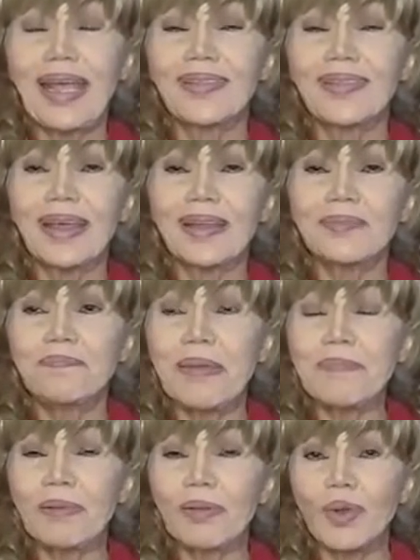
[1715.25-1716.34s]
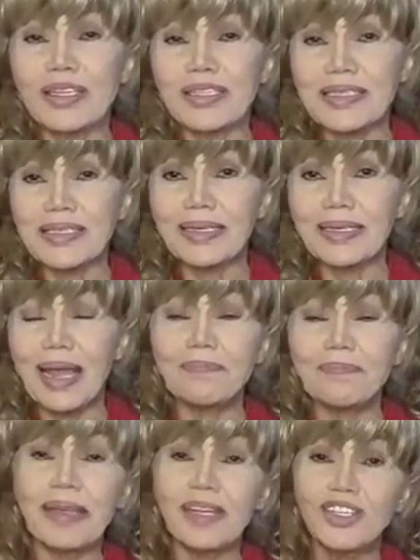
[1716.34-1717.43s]
Then people were slapping
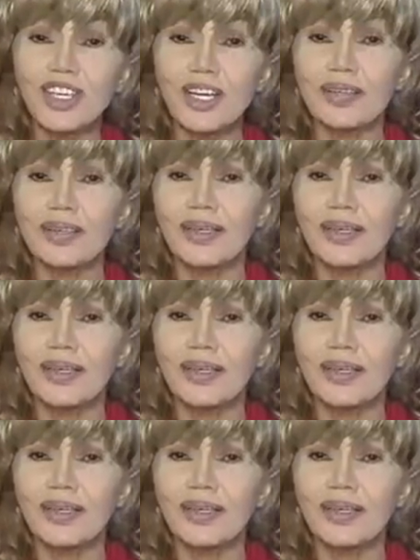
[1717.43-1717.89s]
each other.